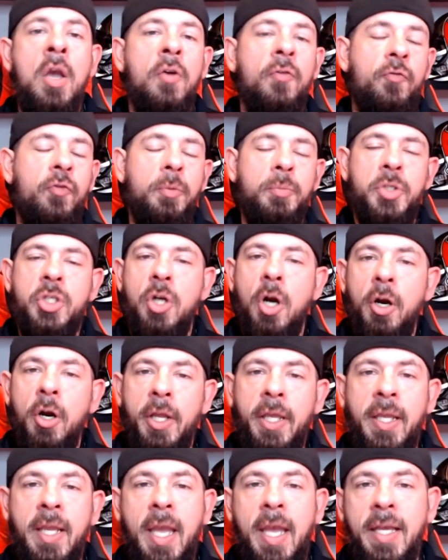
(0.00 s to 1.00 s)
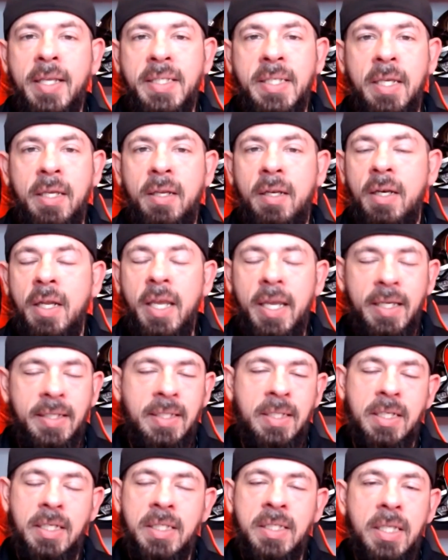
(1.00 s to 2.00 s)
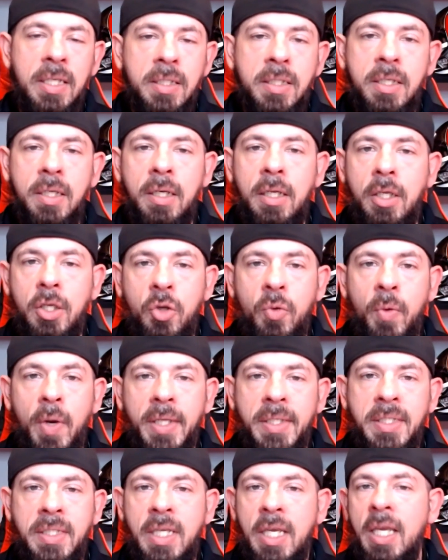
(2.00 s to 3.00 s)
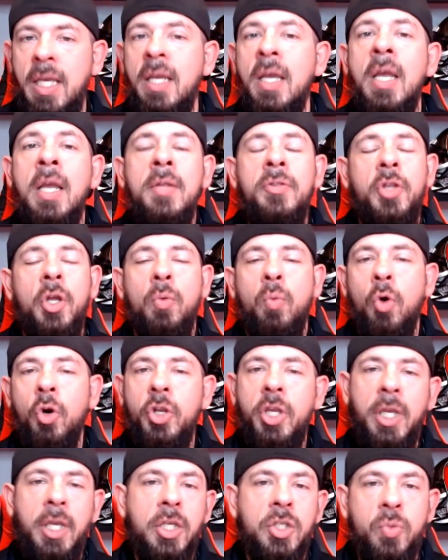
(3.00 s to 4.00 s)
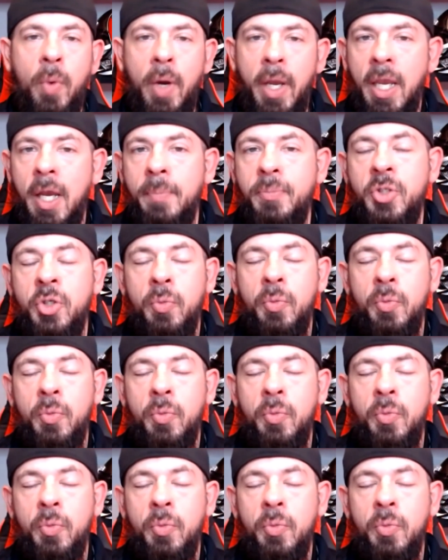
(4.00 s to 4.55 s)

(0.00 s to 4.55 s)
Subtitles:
from starting as an assistant at USC, then working his way up to